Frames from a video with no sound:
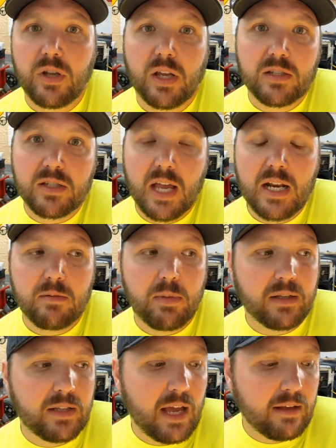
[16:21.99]
excited
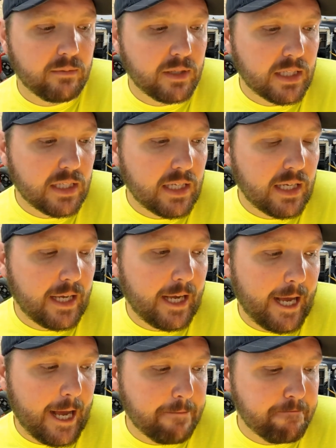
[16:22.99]
about that.
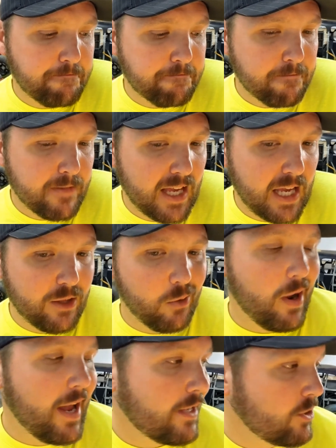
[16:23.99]
Either
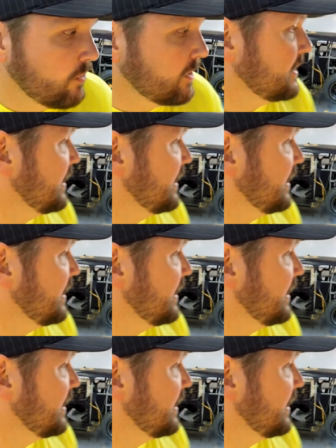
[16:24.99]
way, as you can